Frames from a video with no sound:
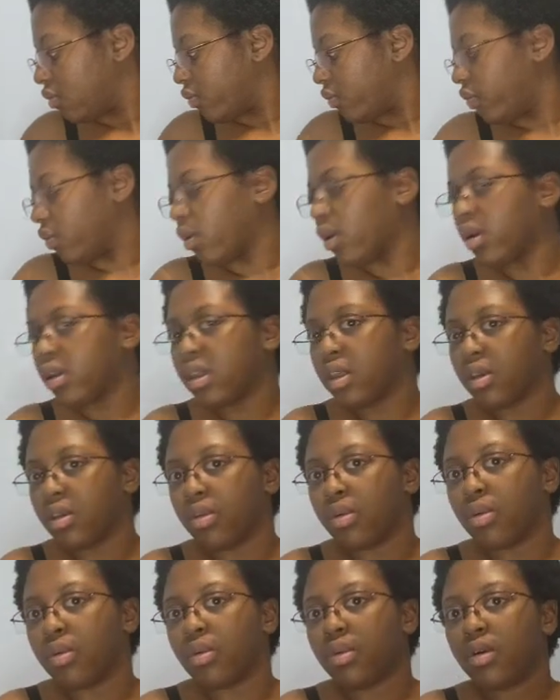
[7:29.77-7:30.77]
for
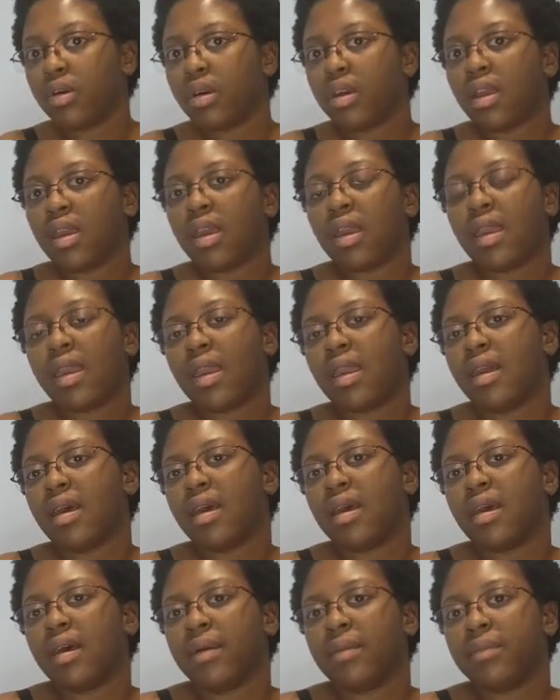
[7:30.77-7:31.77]
you
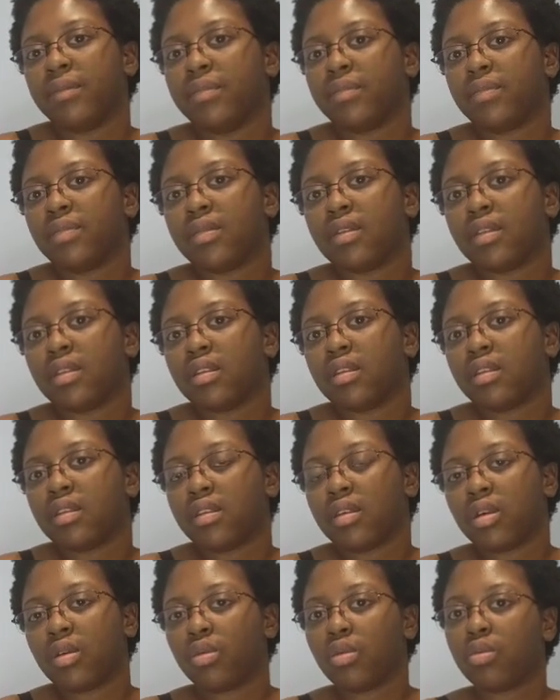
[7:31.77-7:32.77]

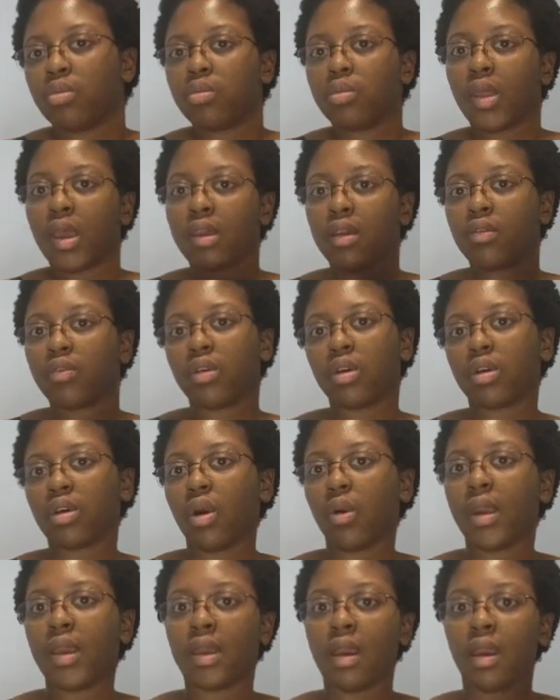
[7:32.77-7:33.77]
to, like, if you're
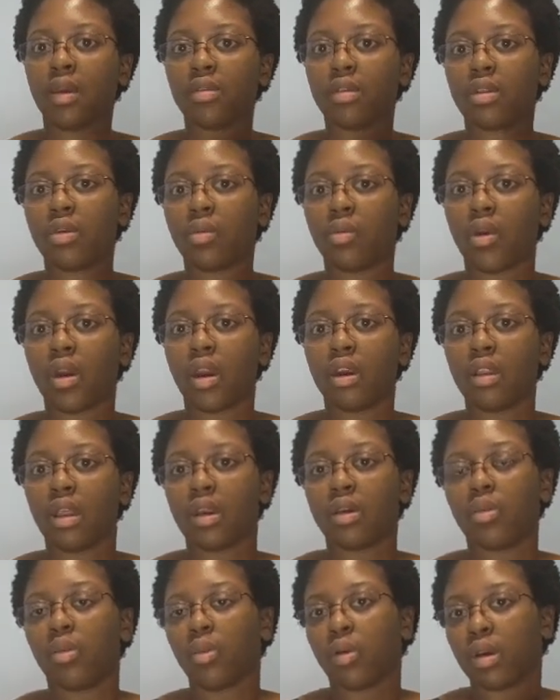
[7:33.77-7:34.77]
going out somewhere
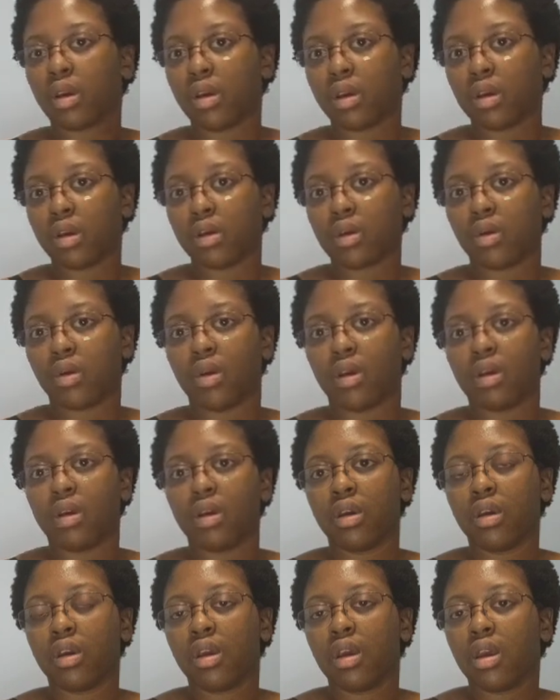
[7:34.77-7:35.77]
like work or
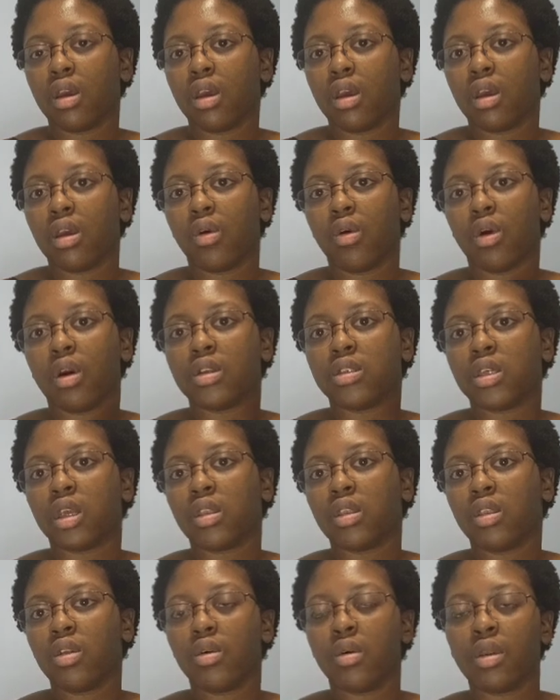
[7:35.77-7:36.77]

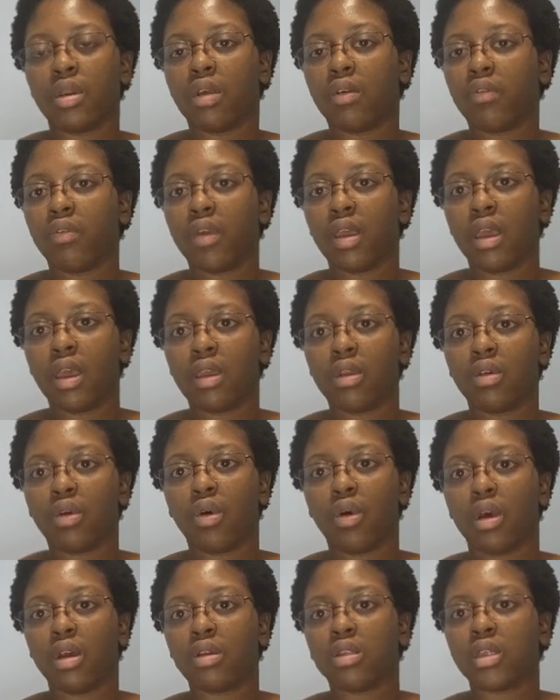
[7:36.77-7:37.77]
just to an event
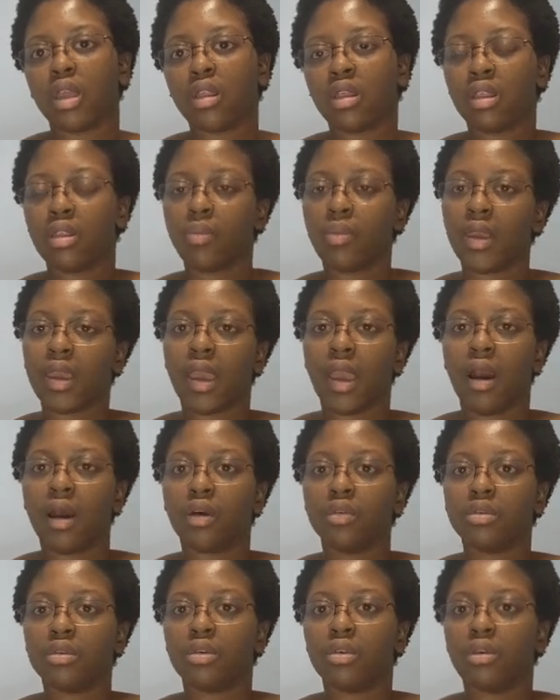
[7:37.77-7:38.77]
or just to be
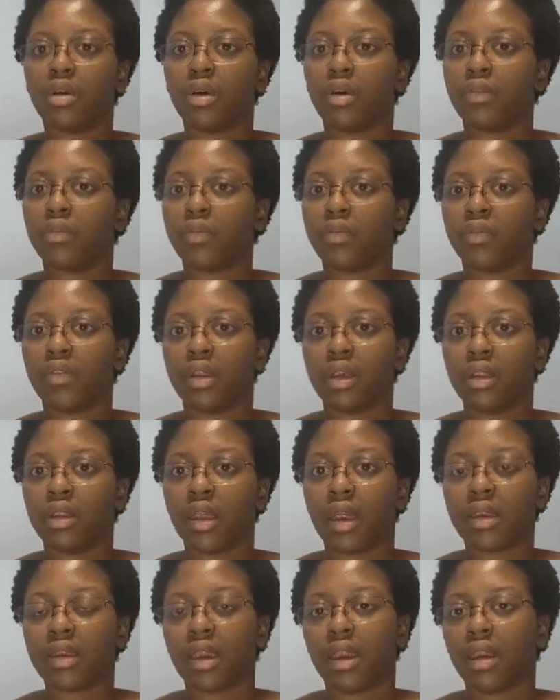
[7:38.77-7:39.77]
out and you don't feel
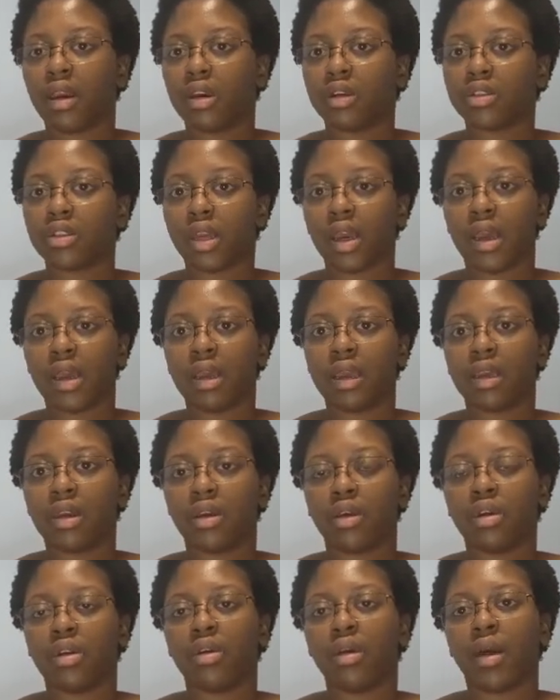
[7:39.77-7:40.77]
like air drying
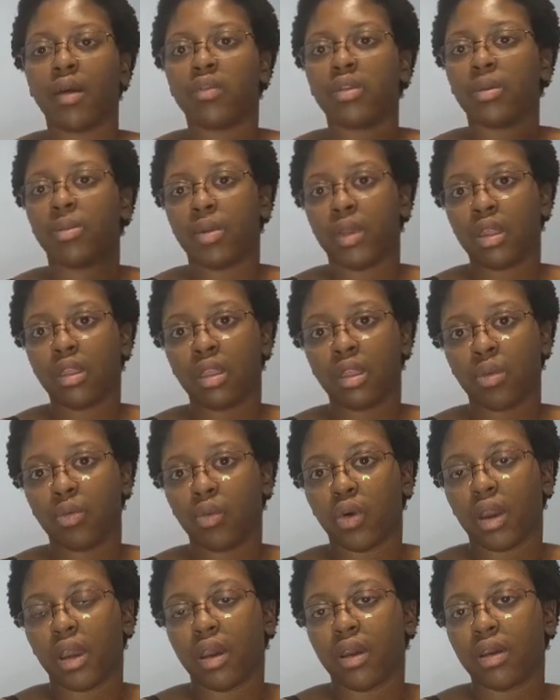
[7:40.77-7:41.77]
or you have to be
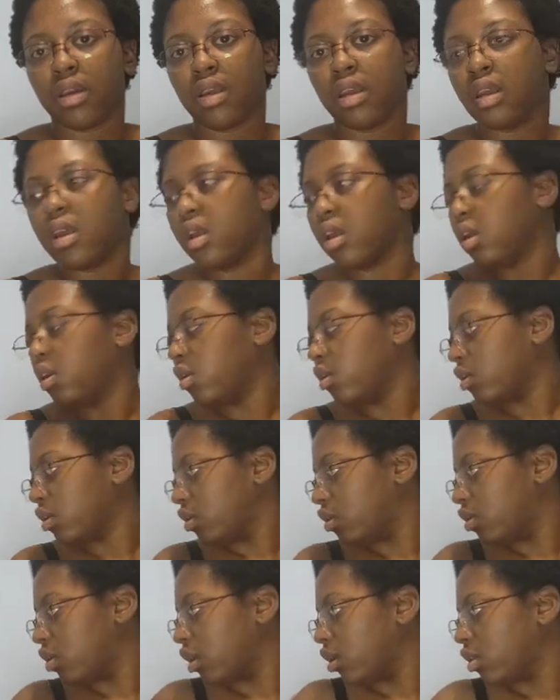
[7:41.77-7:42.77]
somewhere, you
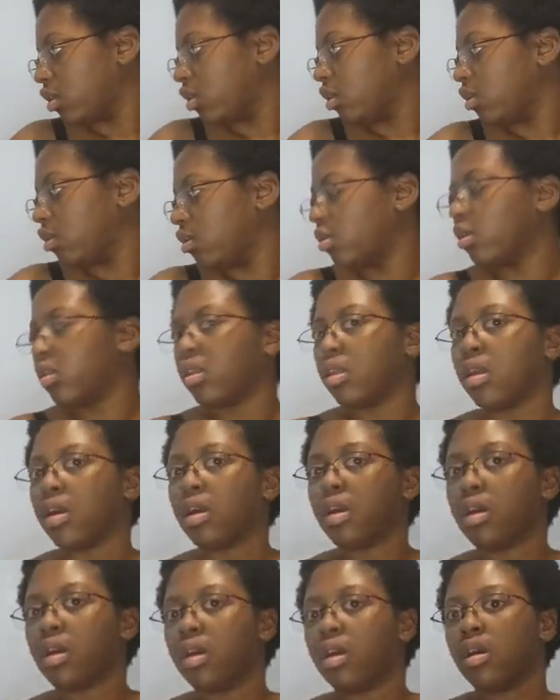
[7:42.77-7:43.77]
can just use
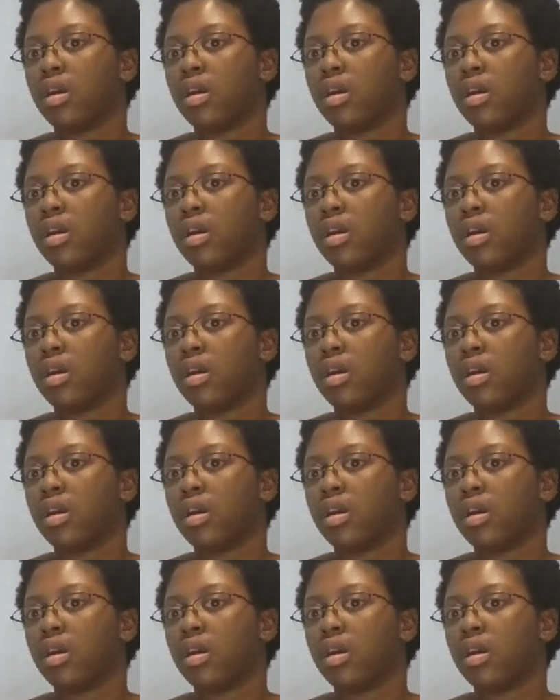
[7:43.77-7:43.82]
the